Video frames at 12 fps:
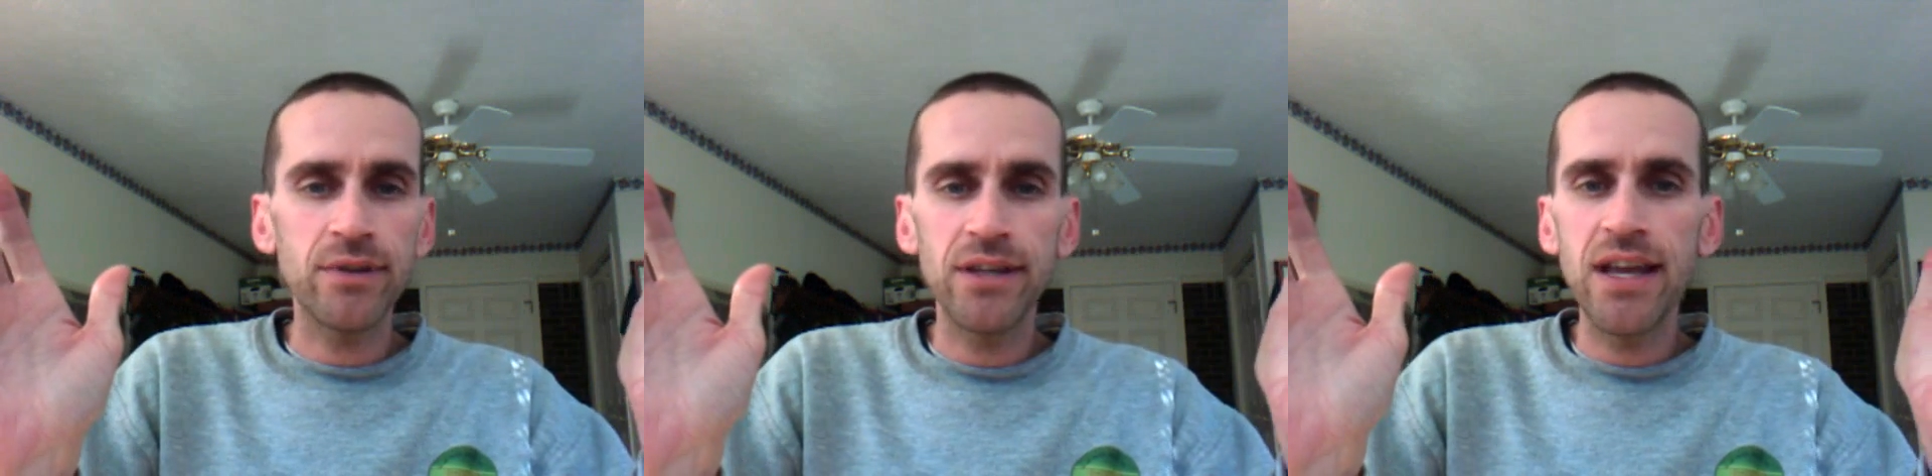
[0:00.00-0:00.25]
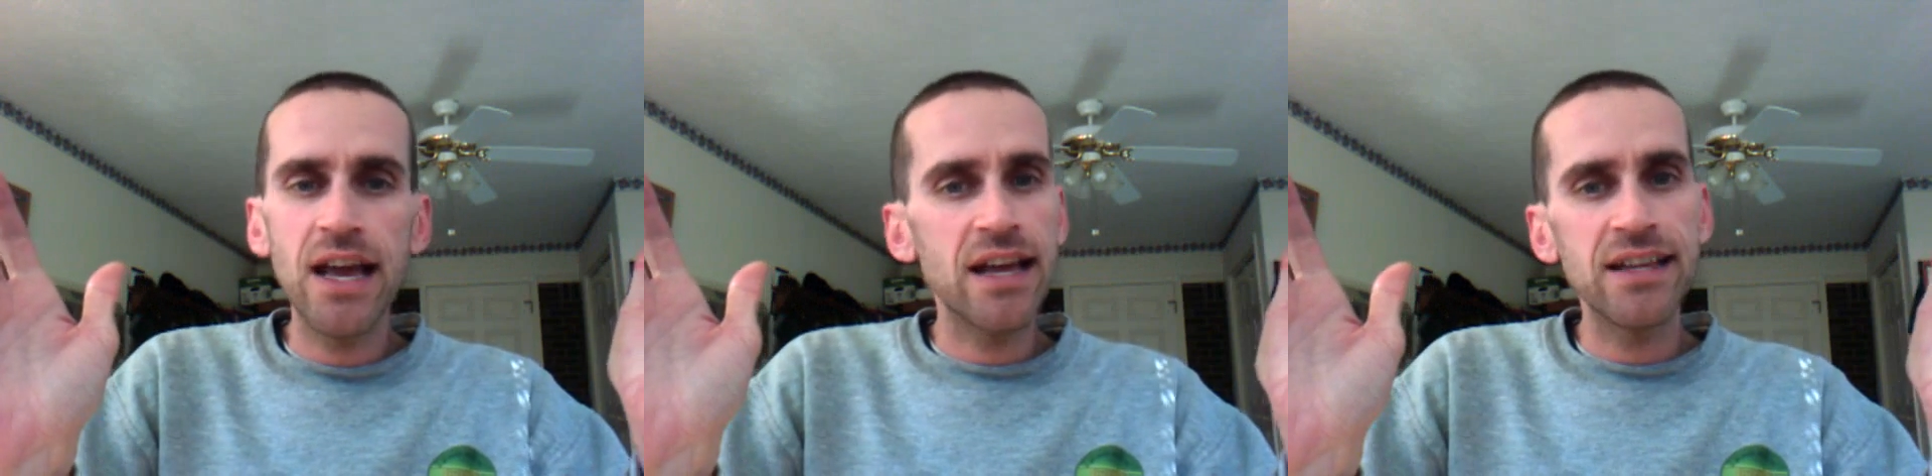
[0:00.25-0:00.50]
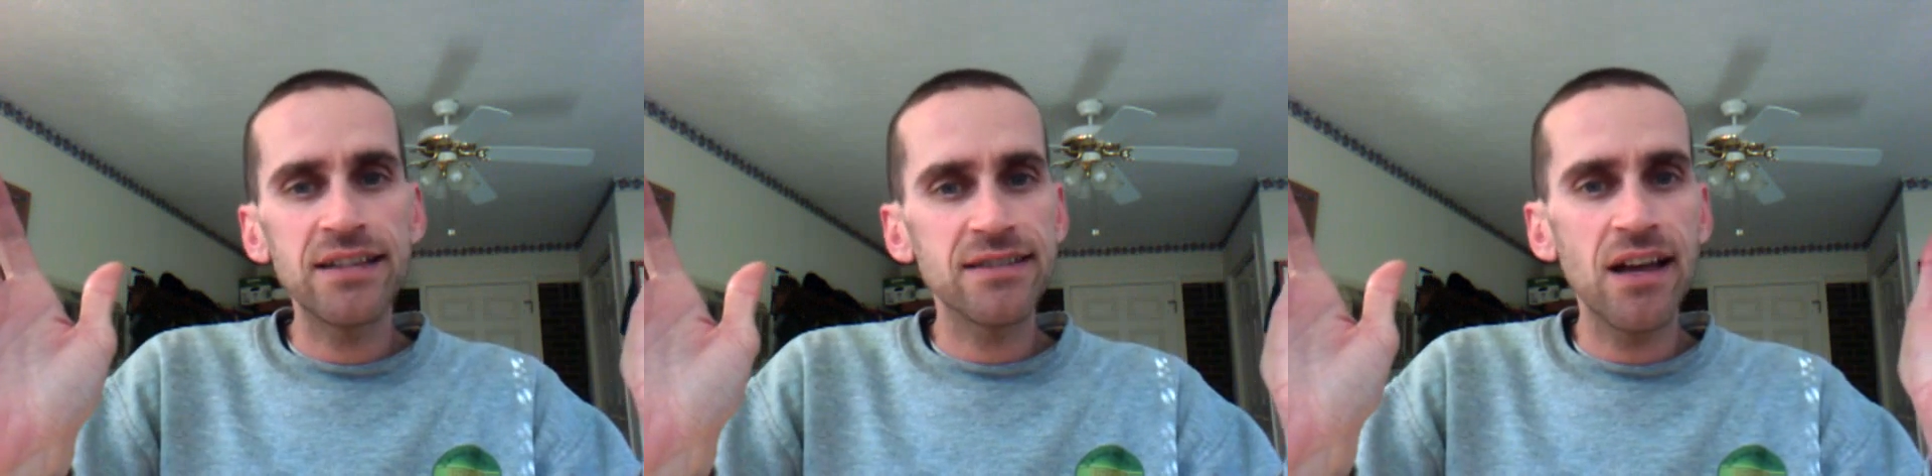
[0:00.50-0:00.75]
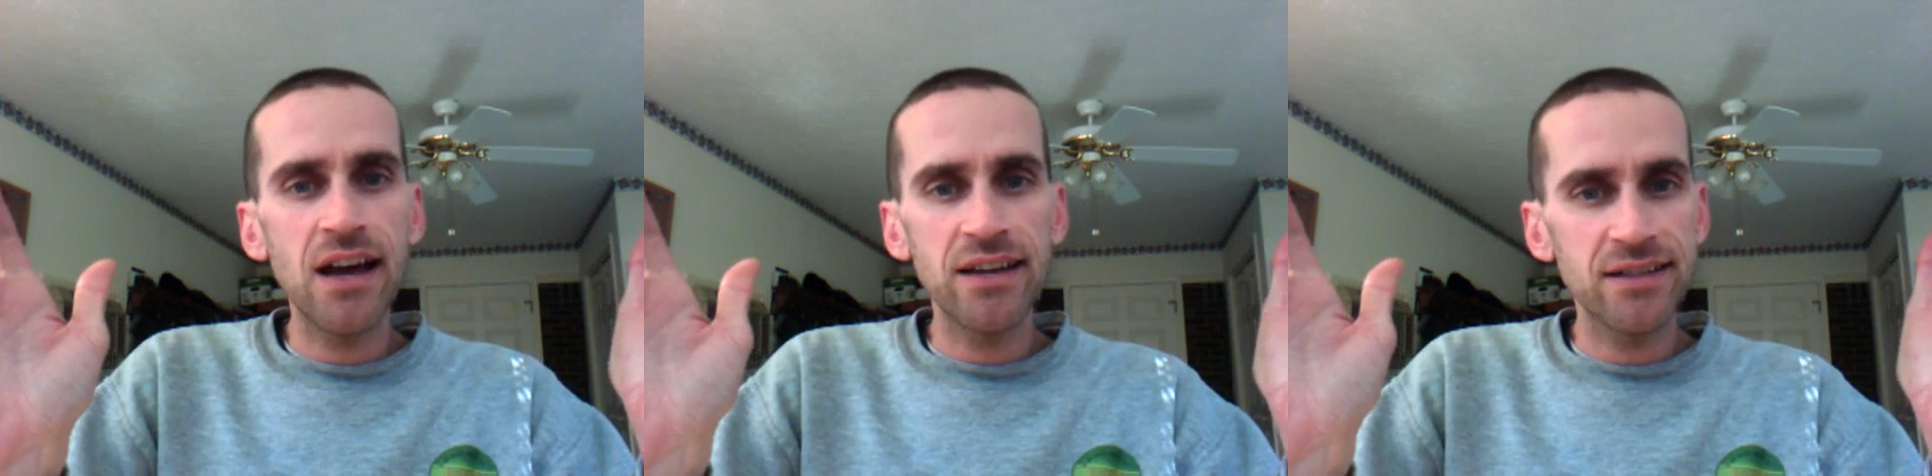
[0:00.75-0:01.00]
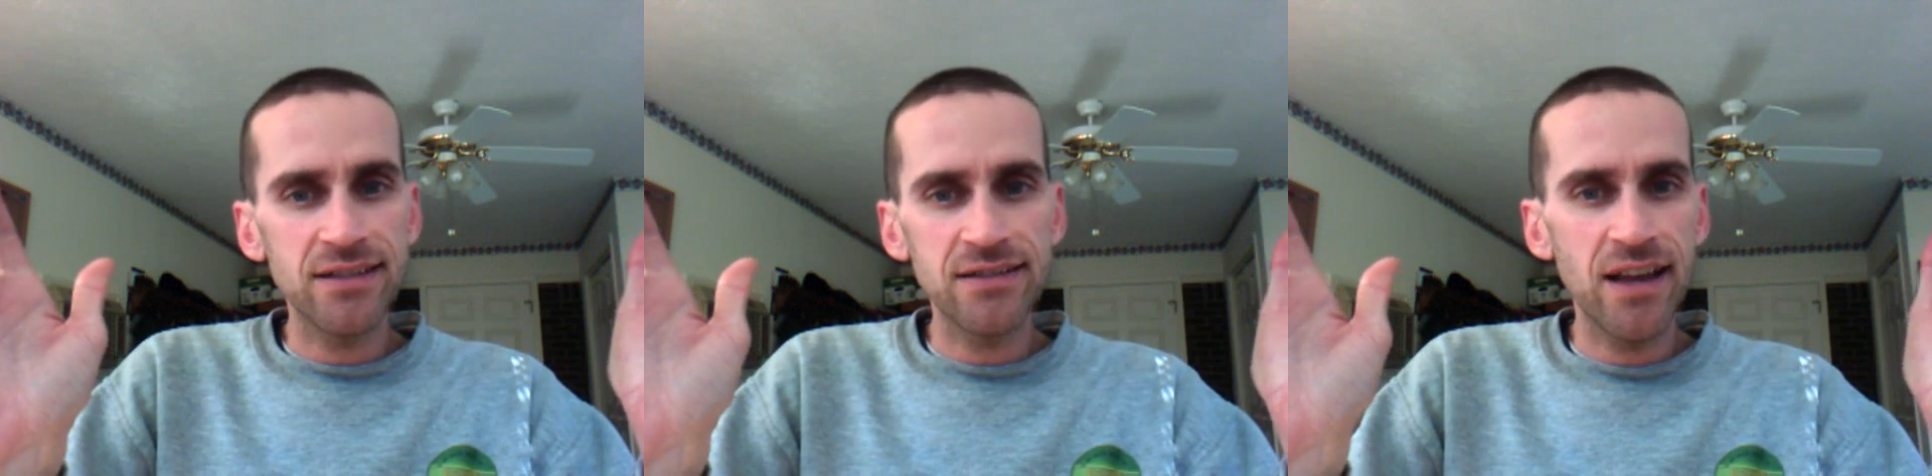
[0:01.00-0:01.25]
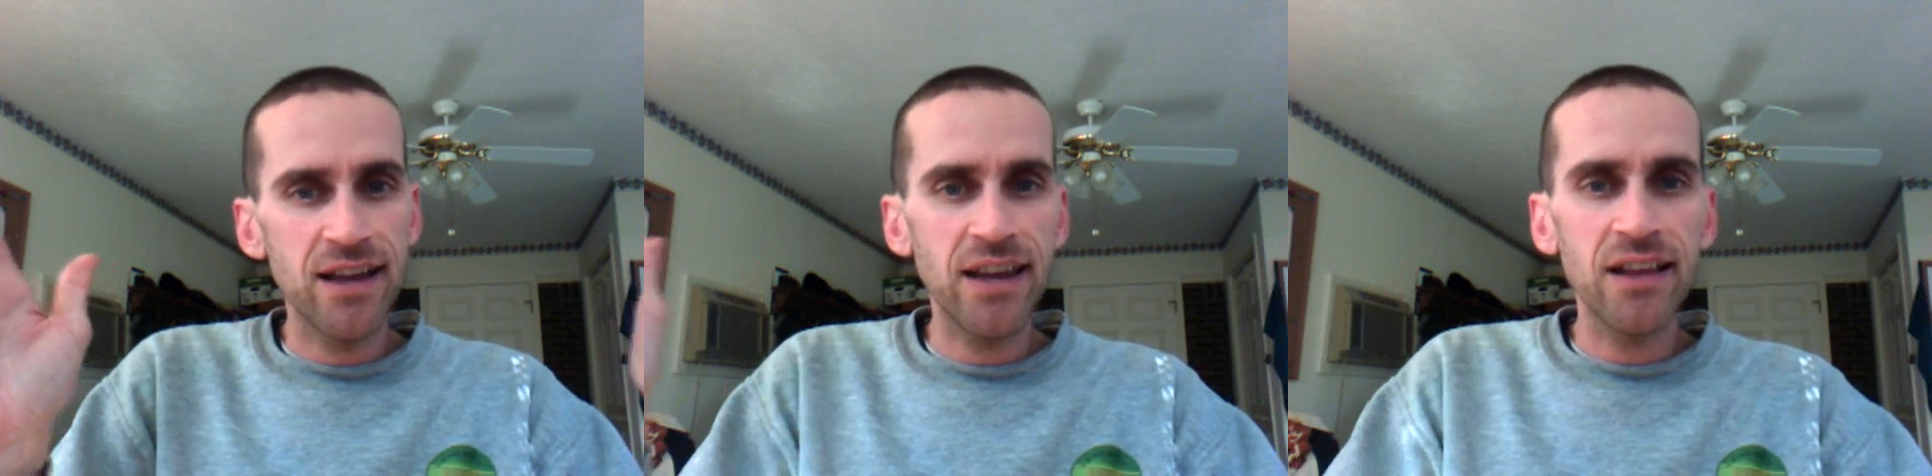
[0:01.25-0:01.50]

but he it's not his thing.